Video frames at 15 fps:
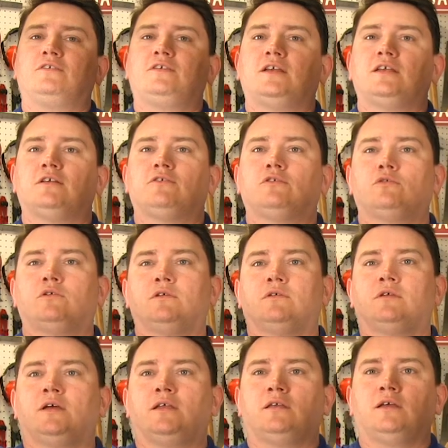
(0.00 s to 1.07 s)
set it so it,
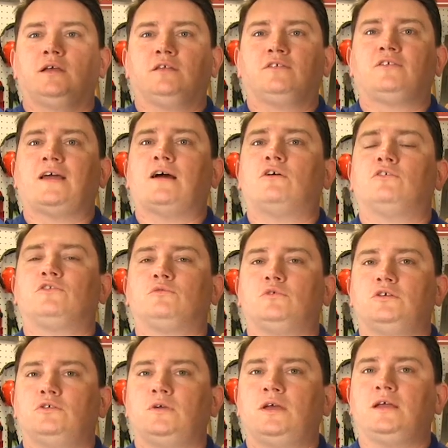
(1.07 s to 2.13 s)
it, it sounds
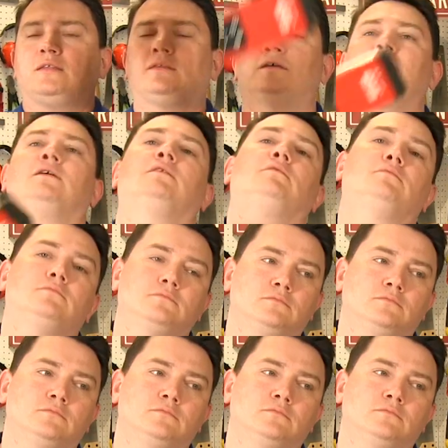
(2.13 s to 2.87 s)
when you hit the,